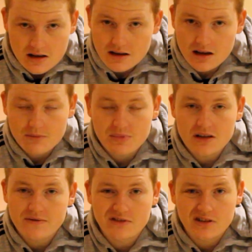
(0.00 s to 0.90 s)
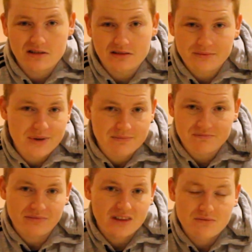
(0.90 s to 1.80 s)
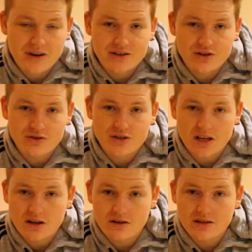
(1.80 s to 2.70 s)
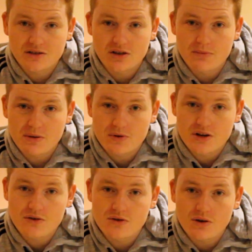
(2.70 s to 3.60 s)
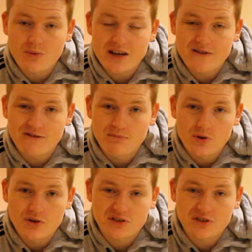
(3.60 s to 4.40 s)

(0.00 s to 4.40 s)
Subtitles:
But if not, I mean, round 2 looks like it's going to be a pretty good week of football.